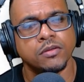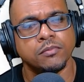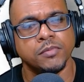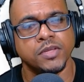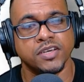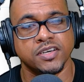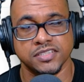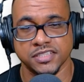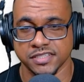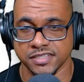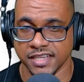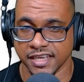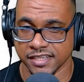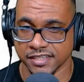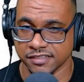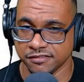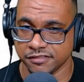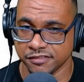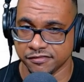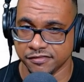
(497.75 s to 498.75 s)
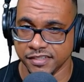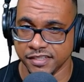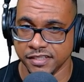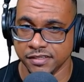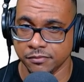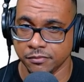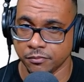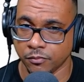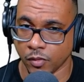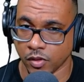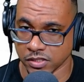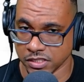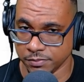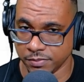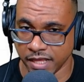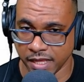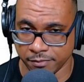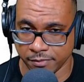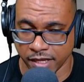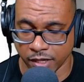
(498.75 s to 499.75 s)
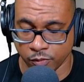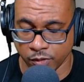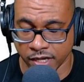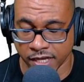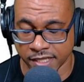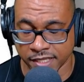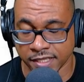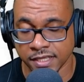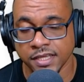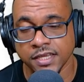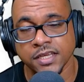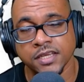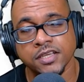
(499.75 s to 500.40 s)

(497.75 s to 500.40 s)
because it's negative 15 multiplied by y.